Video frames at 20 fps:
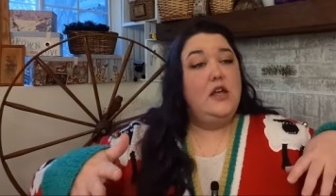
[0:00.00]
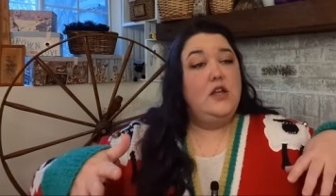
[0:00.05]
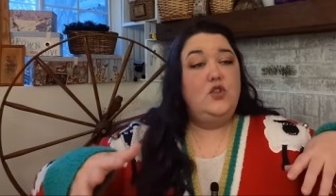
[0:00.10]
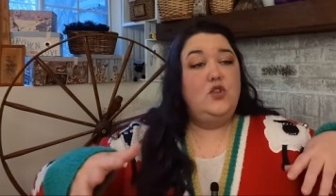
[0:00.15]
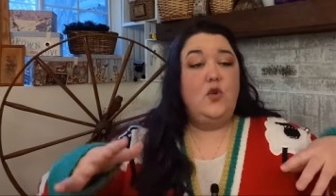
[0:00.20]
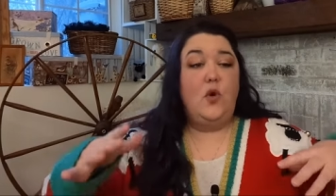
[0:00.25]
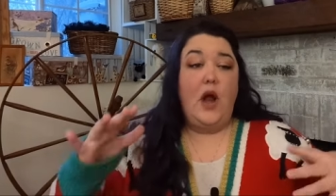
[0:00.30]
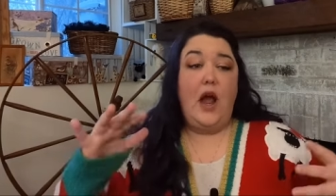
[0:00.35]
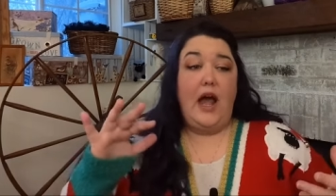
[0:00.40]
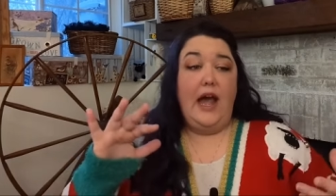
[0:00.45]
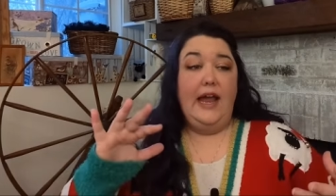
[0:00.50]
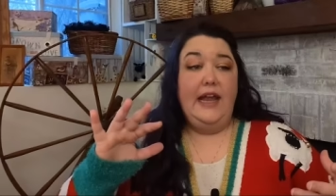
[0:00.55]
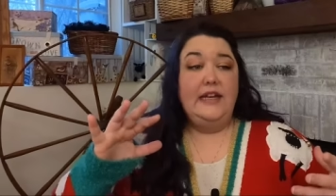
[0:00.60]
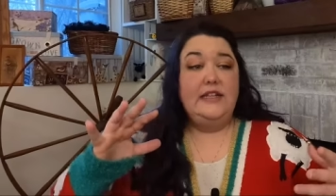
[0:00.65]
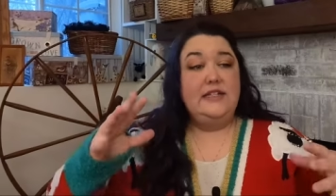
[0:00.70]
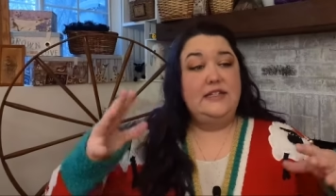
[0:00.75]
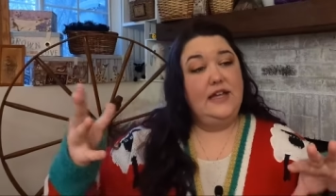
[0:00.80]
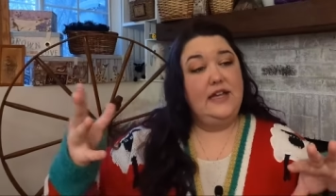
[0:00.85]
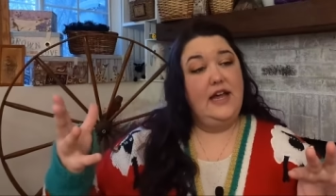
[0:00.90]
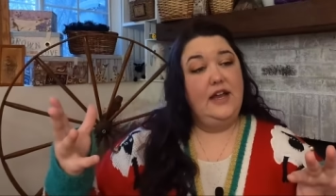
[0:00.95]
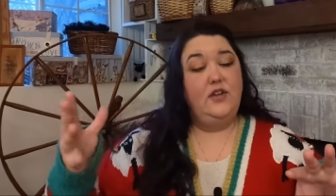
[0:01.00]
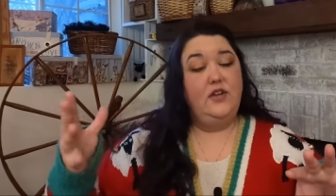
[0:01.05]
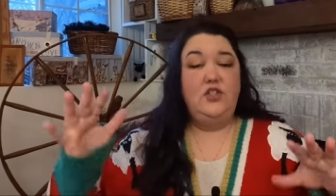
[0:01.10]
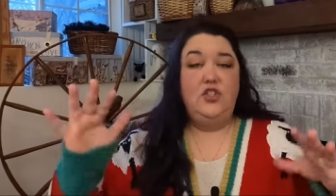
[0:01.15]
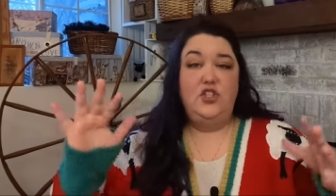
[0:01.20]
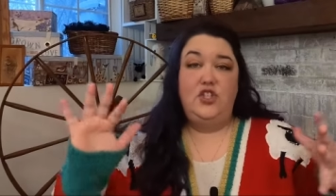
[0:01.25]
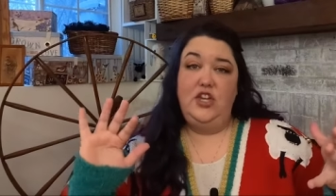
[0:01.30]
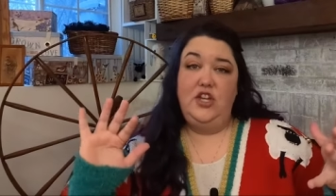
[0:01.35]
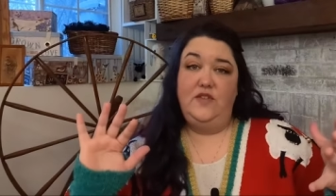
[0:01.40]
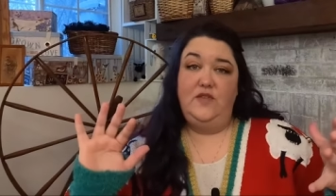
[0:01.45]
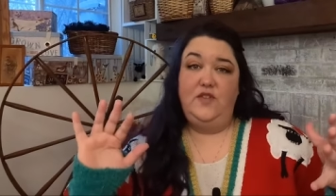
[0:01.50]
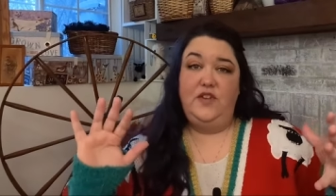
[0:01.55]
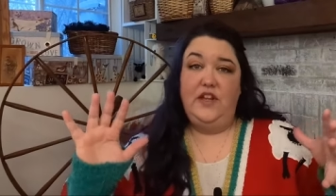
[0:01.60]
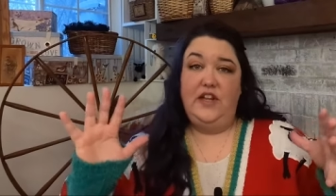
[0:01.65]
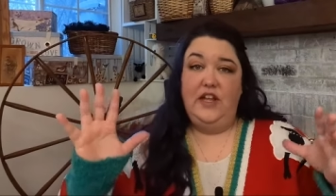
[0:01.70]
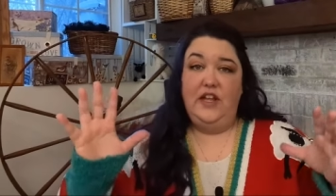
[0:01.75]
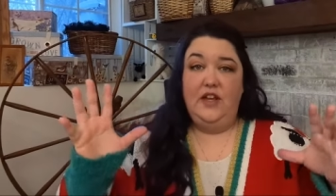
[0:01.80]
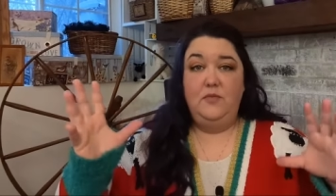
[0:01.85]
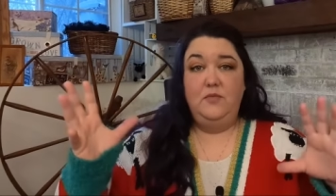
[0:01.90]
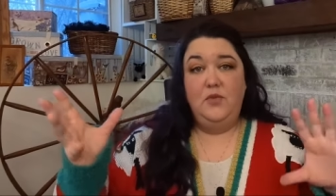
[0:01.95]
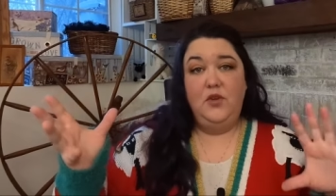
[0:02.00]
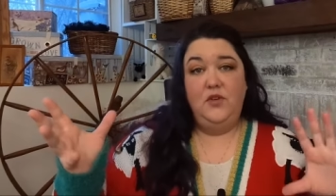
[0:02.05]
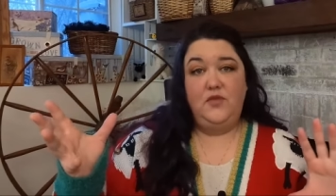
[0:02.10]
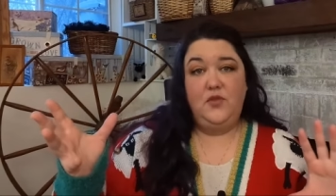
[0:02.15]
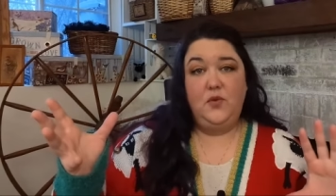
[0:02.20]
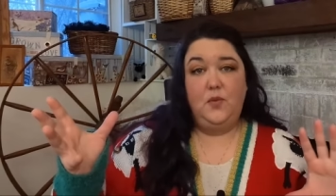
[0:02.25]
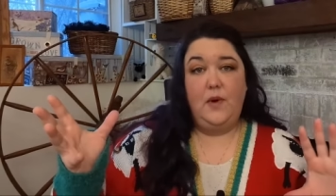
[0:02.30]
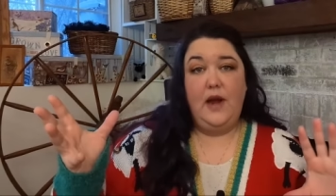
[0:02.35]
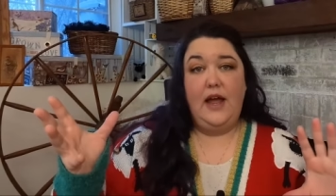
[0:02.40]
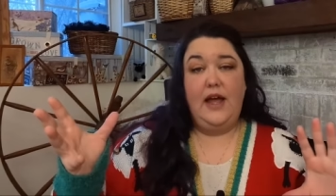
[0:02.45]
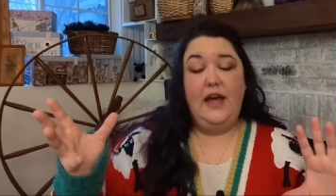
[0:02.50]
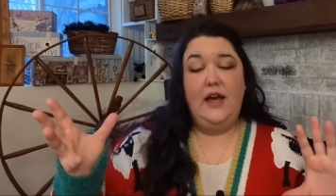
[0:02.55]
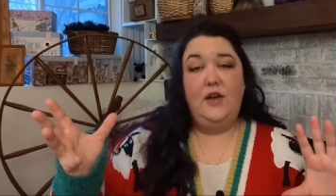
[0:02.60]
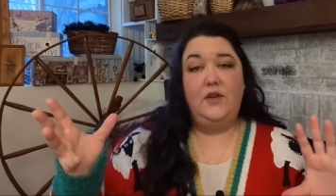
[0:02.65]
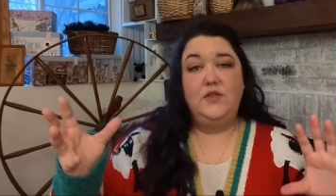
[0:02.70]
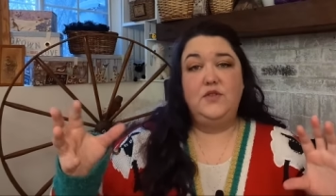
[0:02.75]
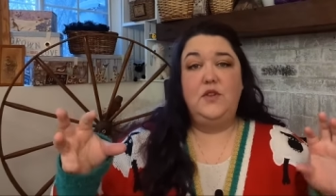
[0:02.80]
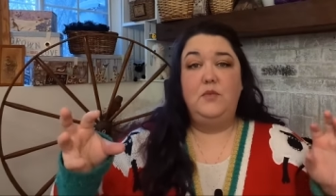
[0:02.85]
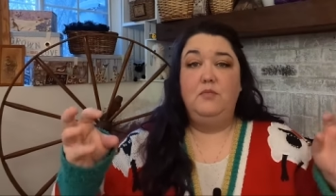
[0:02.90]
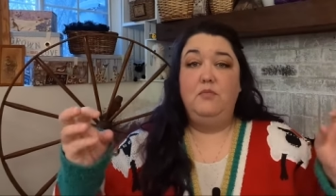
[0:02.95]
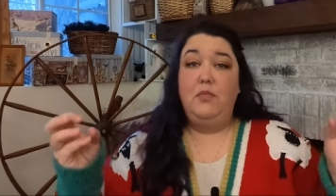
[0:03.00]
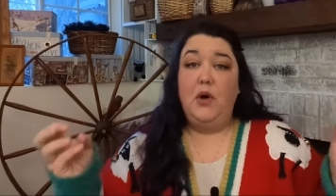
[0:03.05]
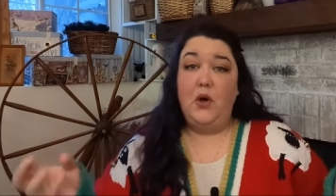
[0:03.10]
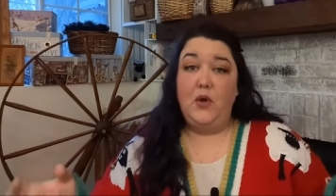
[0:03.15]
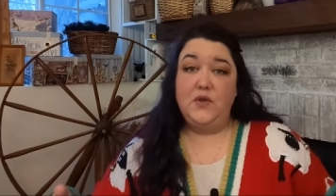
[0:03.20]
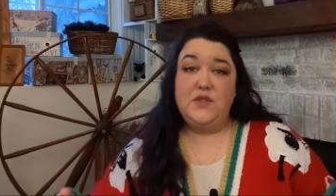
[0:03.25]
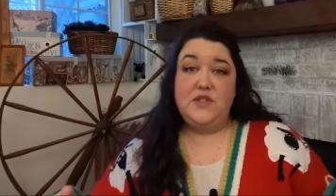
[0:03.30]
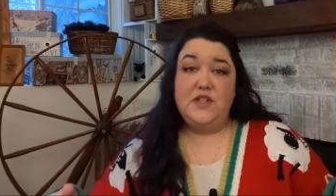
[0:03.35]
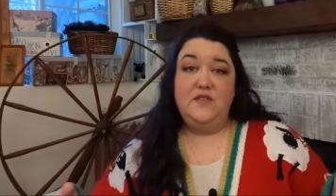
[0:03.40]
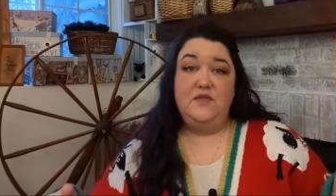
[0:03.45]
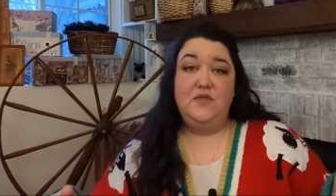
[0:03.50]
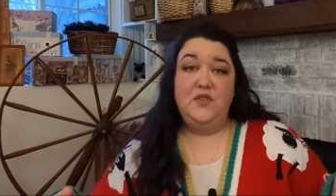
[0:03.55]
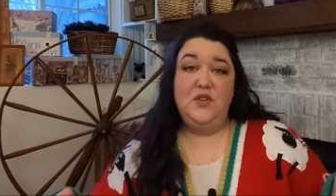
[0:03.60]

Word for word: dried settled shifted moved around the bolts have